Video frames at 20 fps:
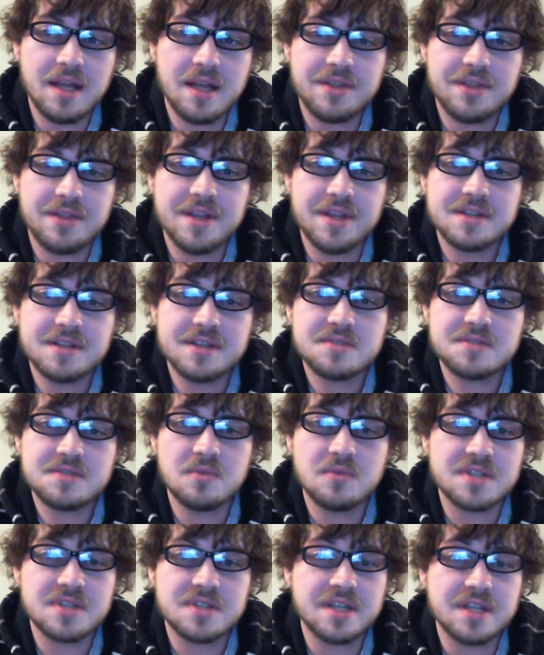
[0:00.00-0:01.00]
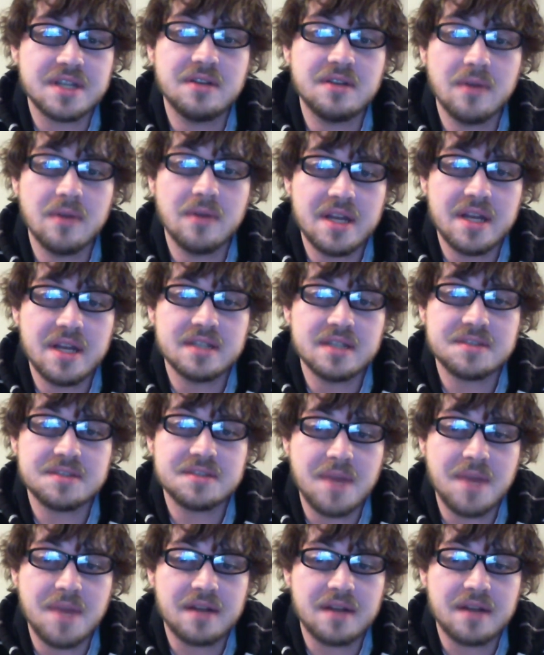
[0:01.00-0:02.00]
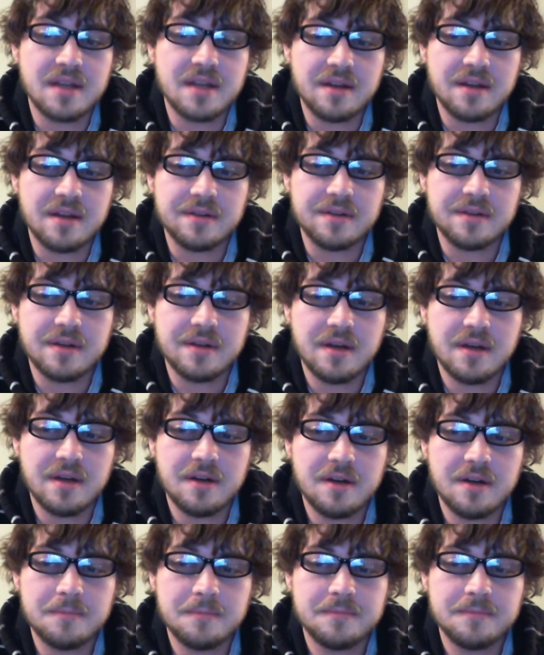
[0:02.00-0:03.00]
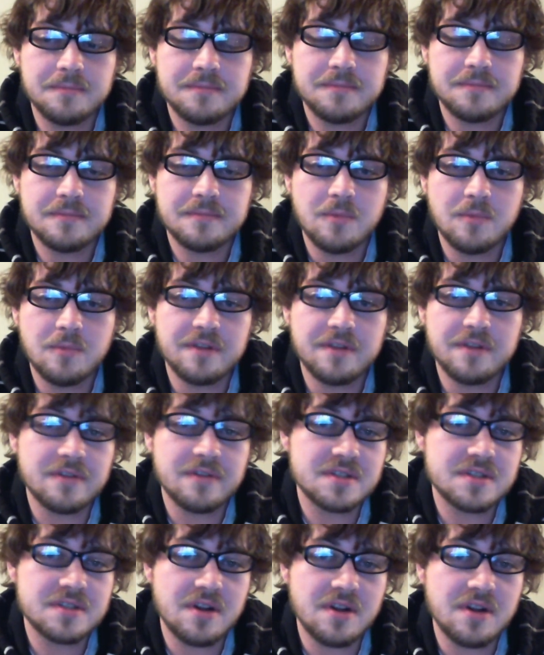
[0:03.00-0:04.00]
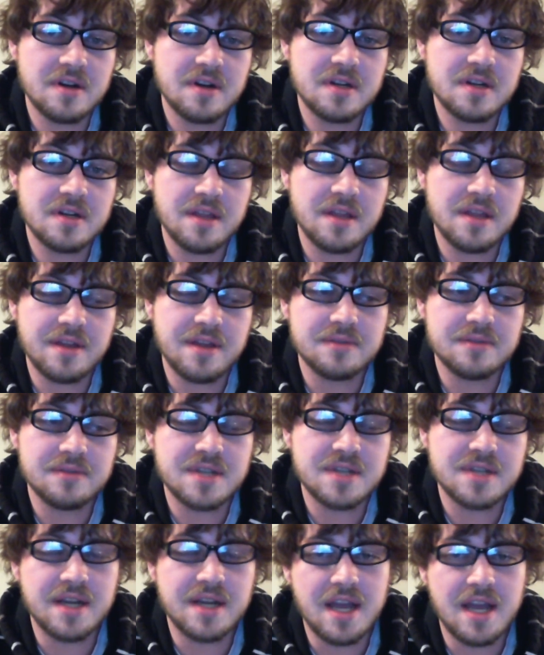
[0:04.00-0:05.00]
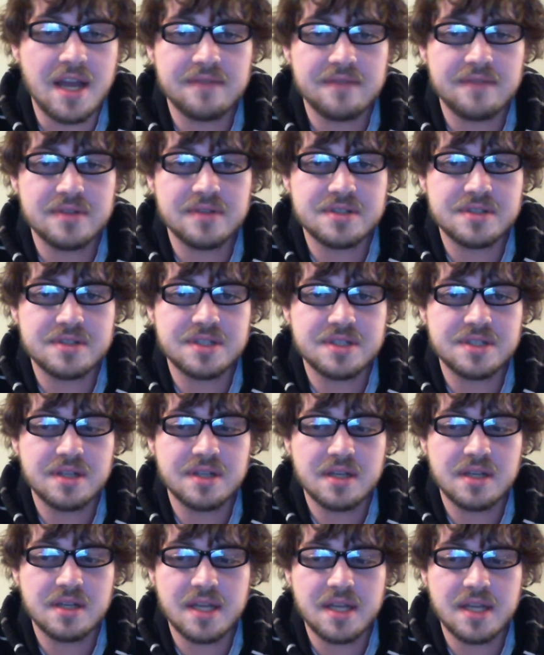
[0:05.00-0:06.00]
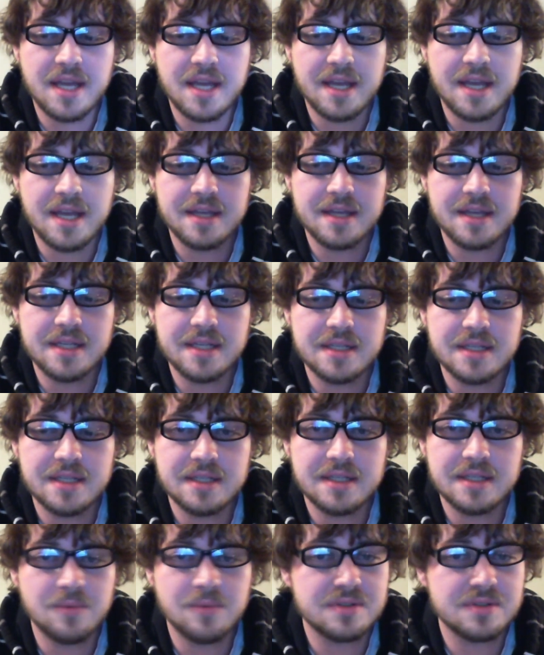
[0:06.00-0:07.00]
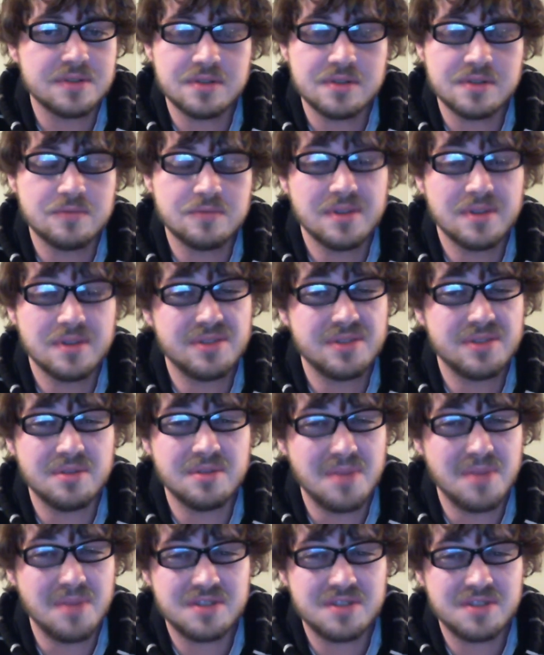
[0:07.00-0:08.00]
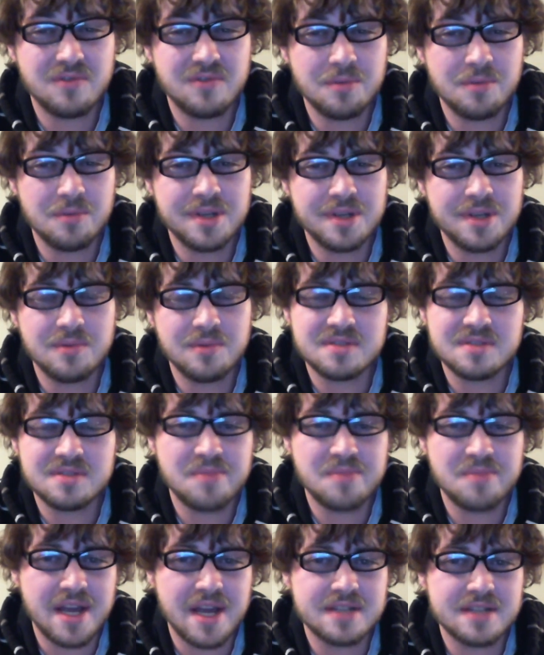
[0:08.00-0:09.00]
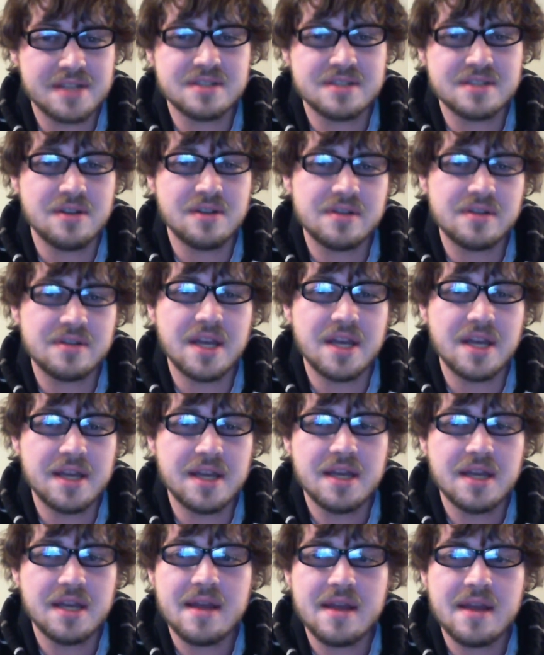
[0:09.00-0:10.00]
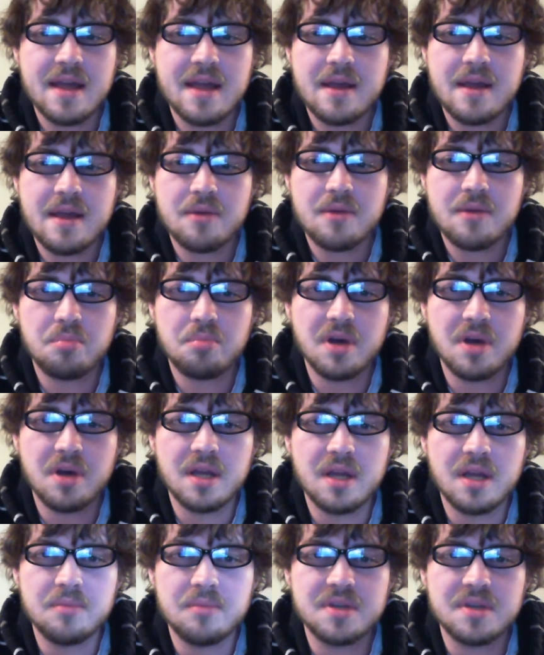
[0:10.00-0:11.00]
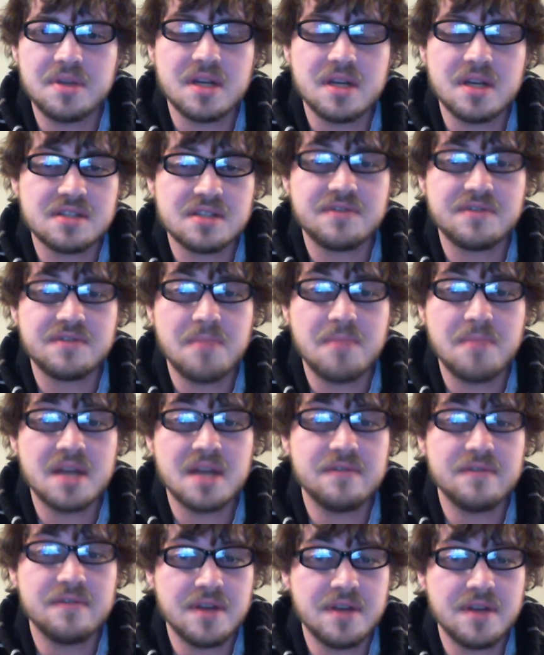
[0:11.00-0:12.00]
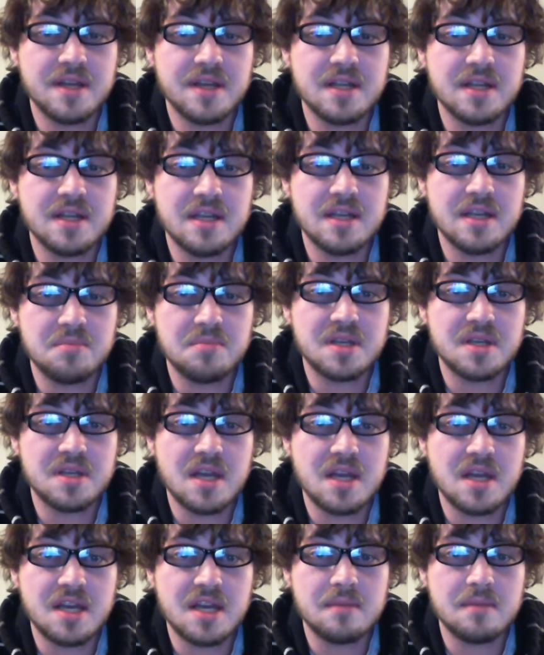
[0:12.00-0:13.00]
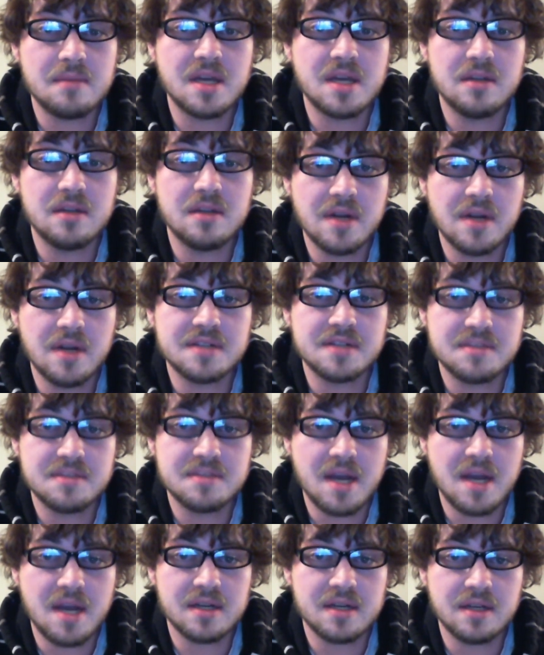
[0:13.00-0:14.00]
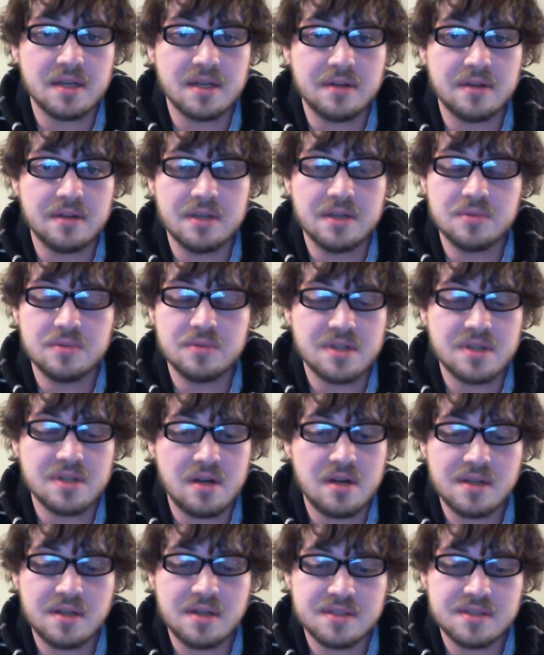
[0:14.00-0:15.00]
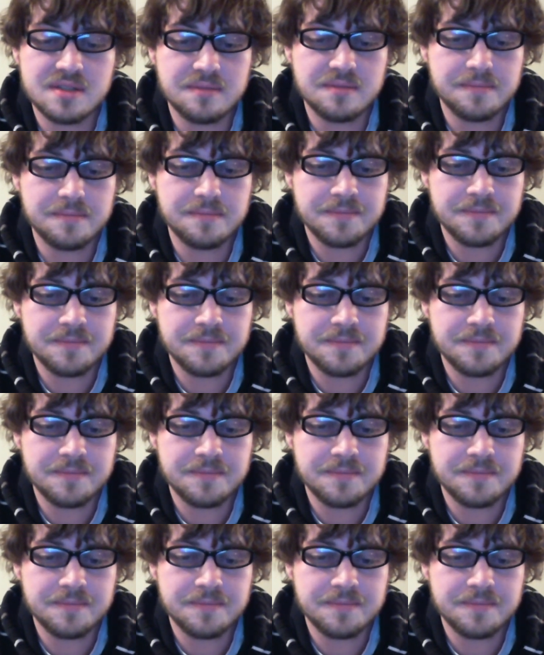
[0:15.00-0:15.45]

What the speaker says: This was a great Smackdown. When it first started, I thought it was kind of average, and it wasn't really doing much for me. It wasn't bad, just okay. But because of the main event, it became a great Smackdown. It was awesome.